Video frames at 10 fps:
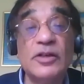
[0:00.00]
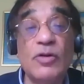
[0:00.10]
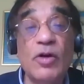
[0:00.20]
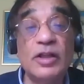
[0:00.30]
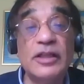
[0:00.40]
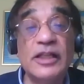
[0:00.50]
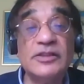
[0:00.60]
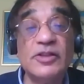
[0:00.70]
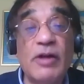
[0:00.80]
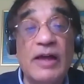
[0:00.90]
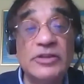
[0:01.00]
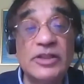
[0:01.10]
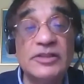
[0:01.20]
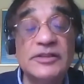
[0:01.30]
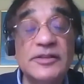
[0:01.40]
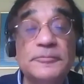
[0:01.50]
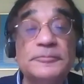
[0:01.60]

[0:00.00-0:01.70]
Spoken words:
the God that surrounds us.